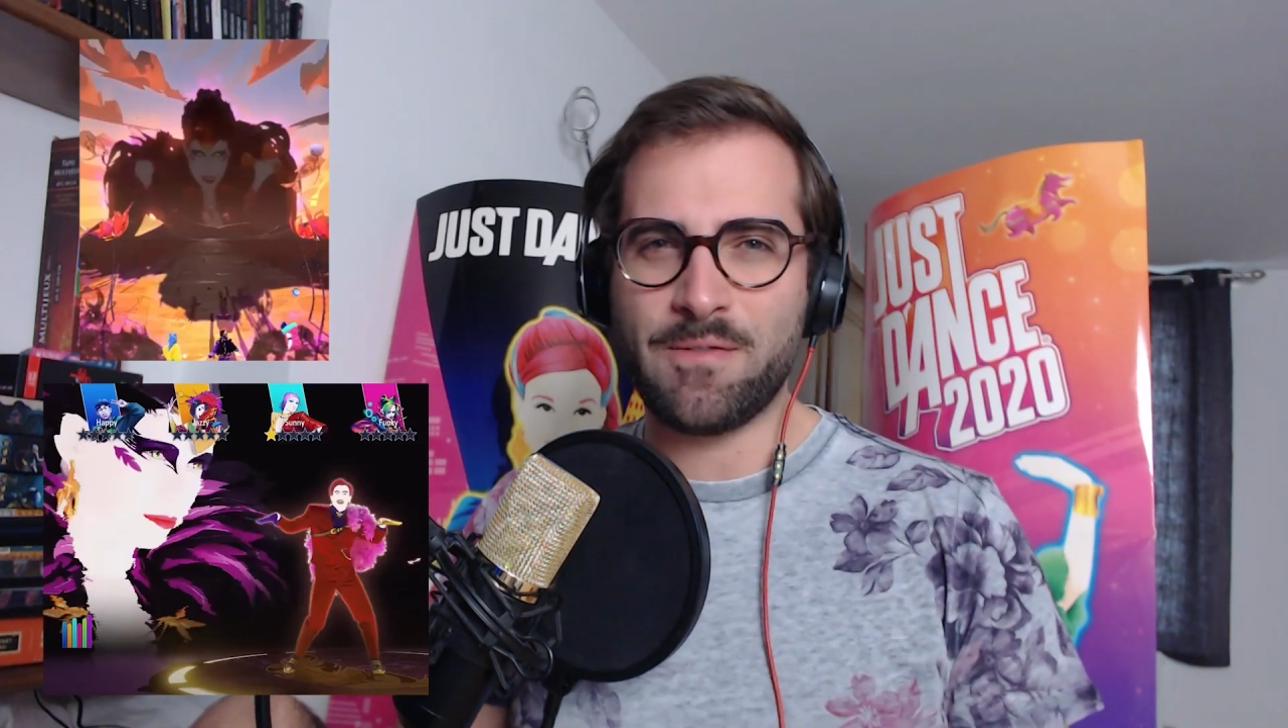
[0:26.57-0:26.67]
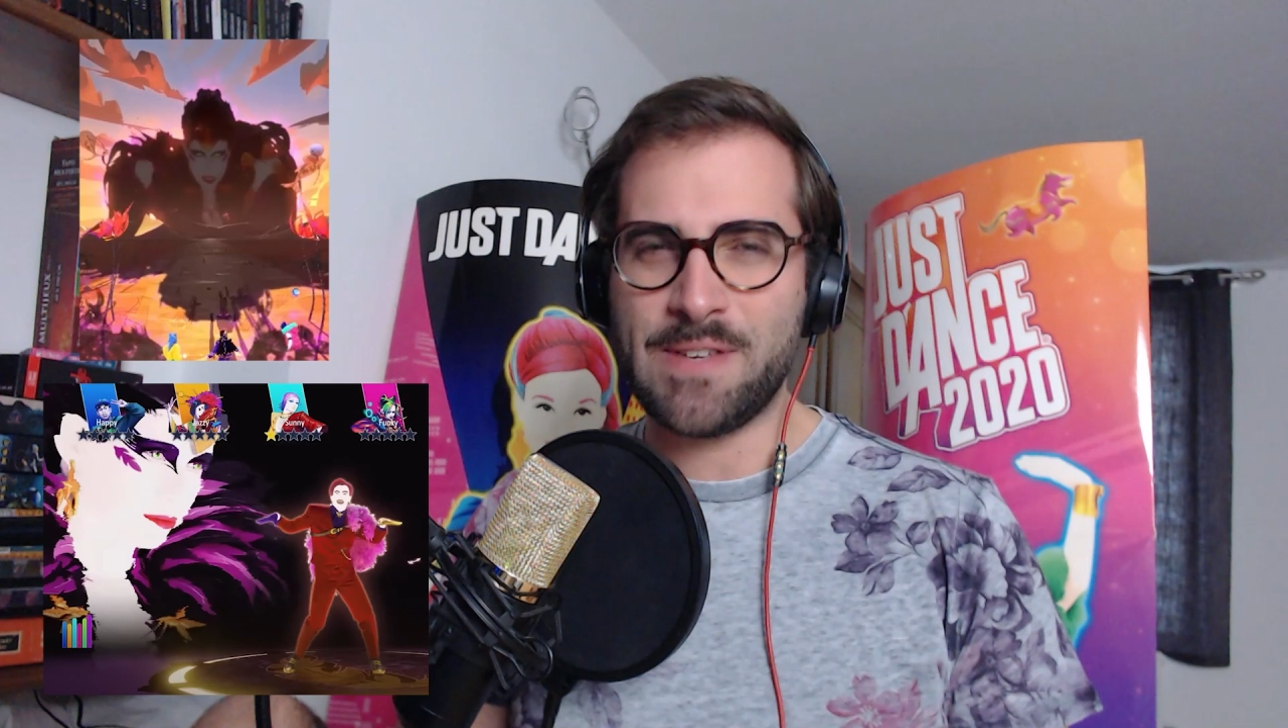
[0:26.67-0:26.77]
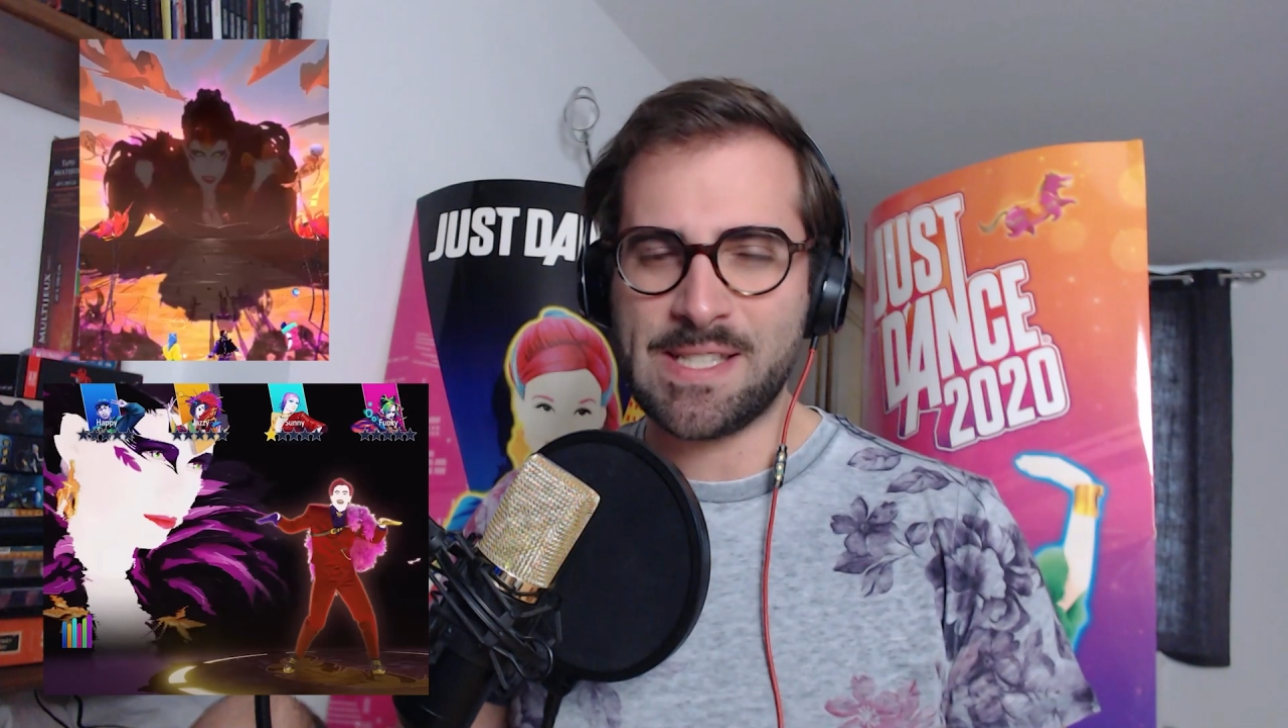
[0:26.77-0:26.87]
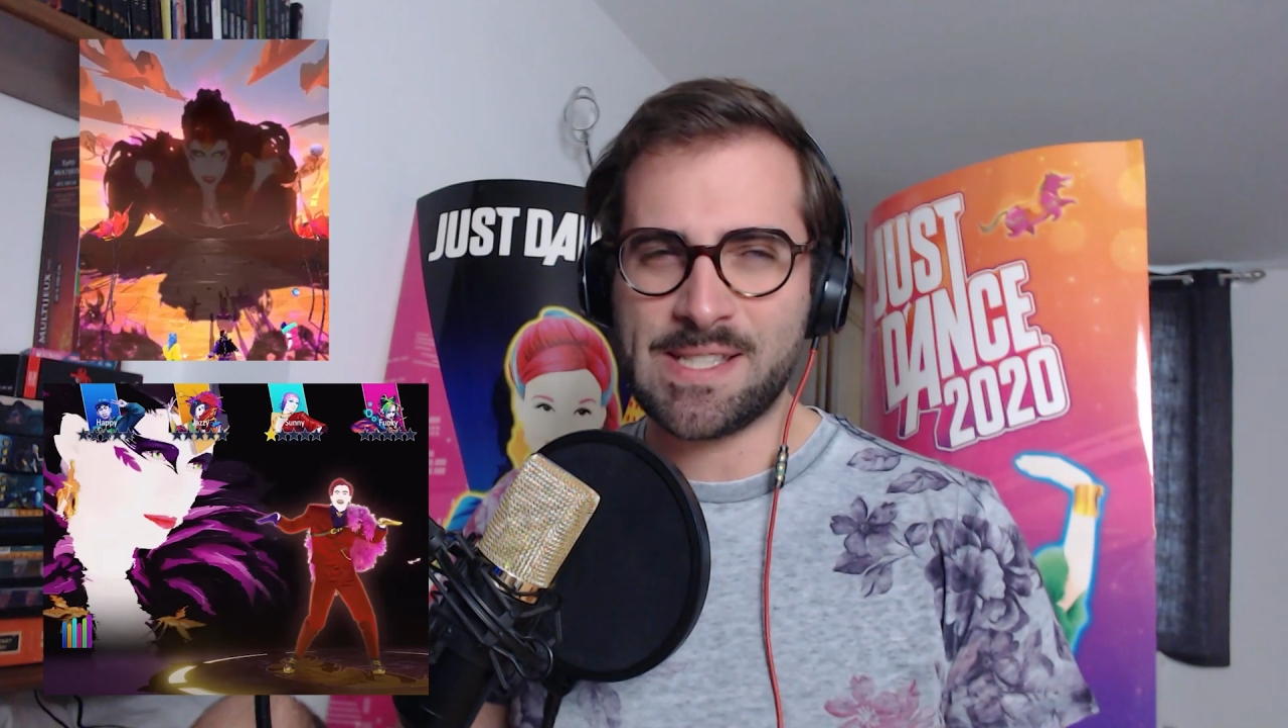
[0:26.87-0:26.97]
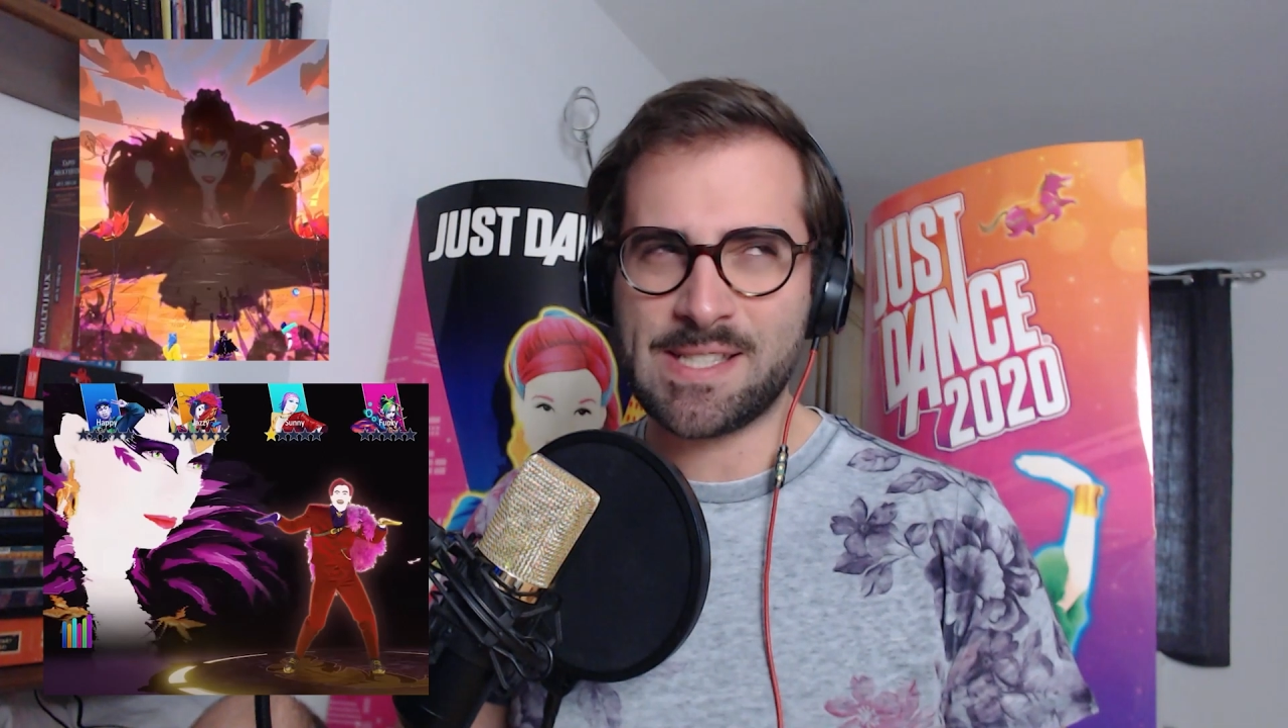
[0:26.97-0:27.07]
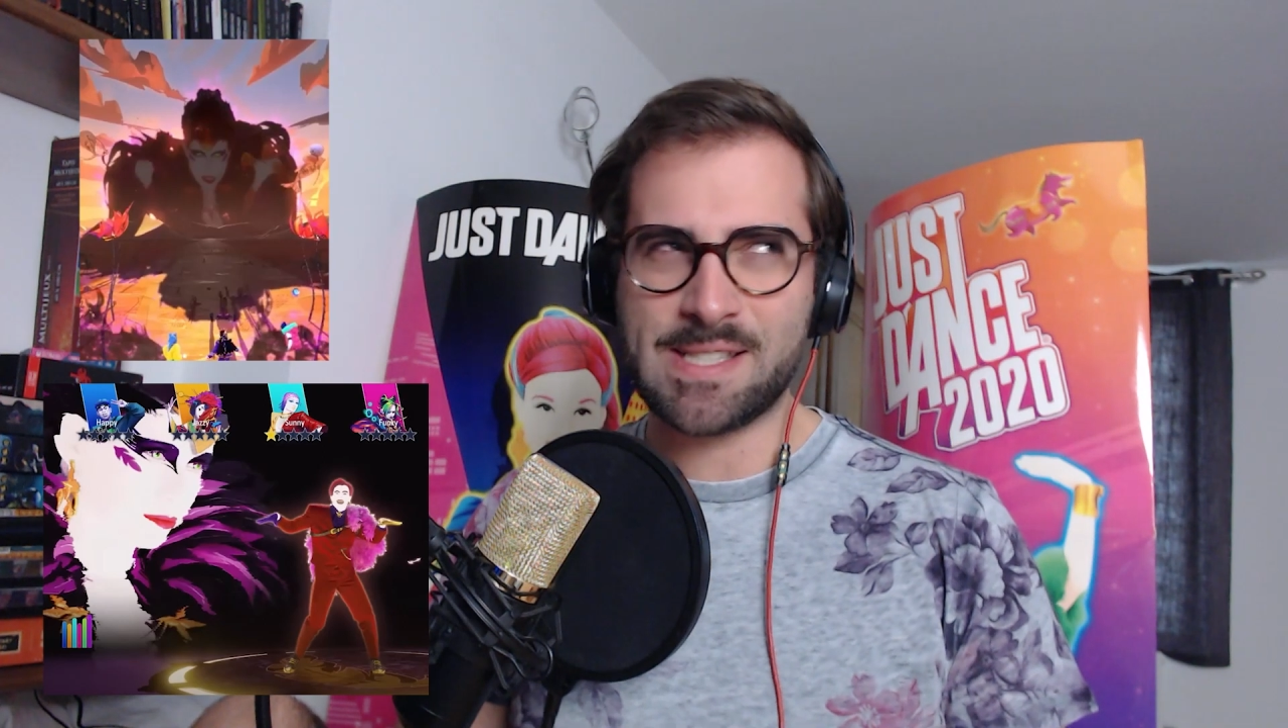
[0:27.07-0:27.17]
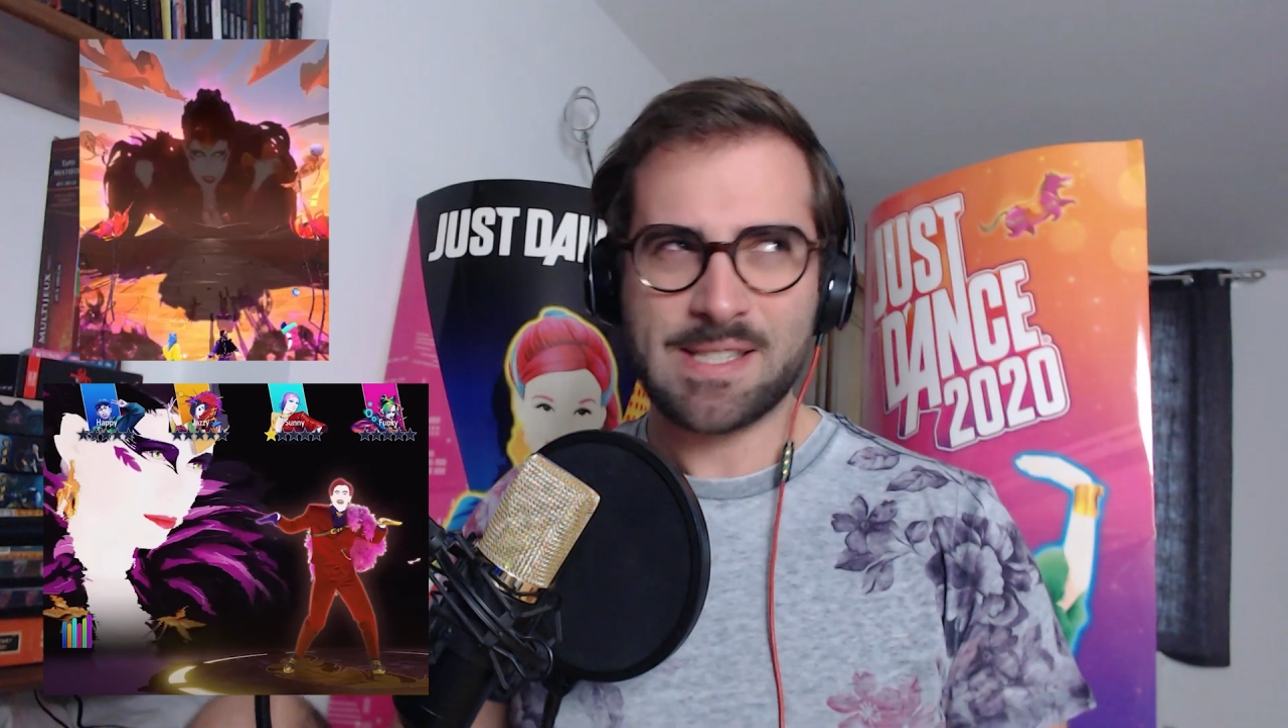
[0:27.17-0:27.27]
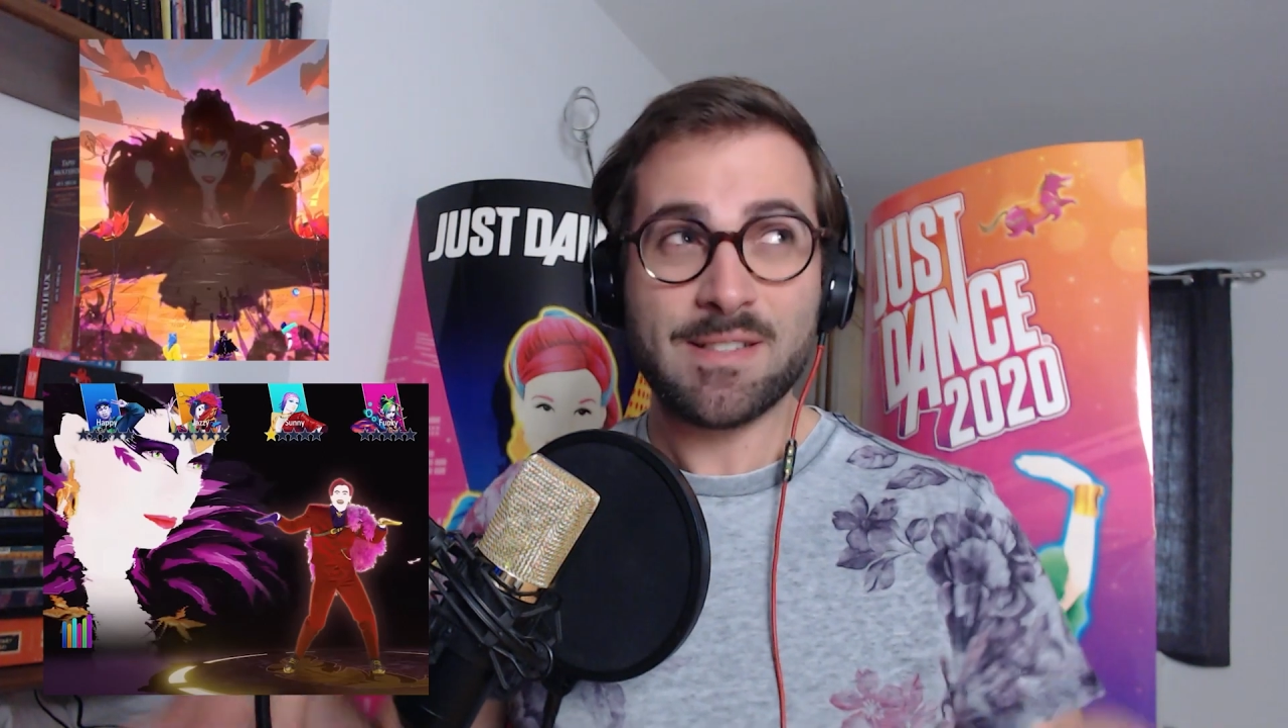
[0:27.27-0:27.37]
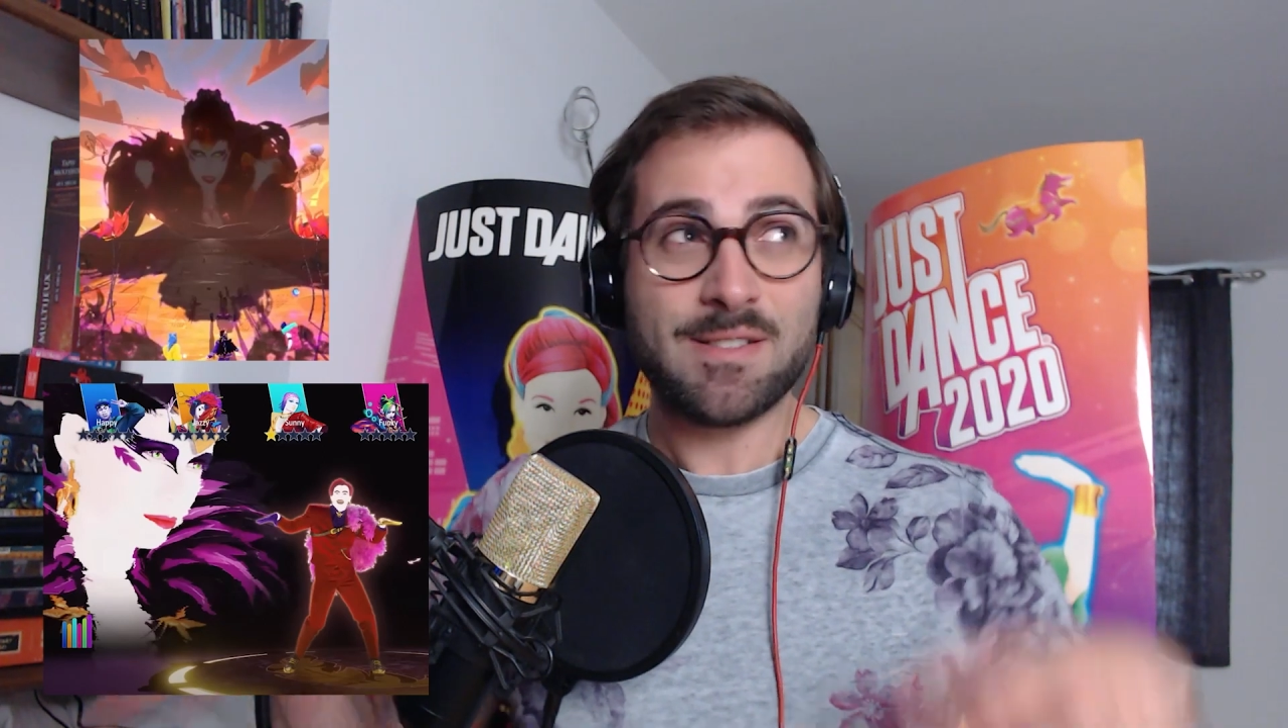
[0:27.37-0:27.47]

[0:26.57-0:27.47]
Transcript: this